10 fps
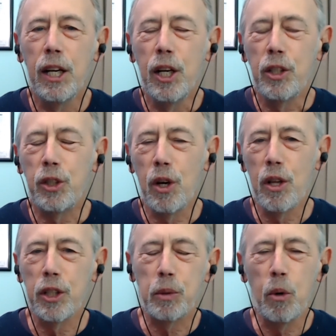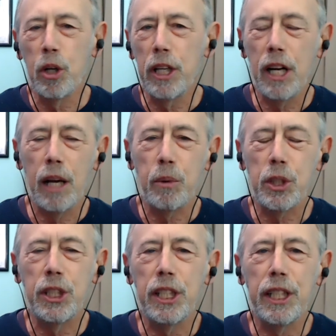So this morning I was
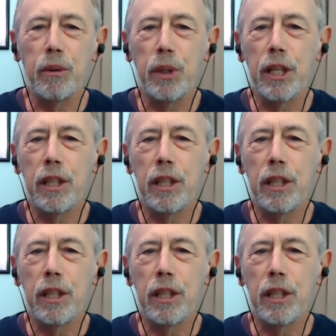sitting with,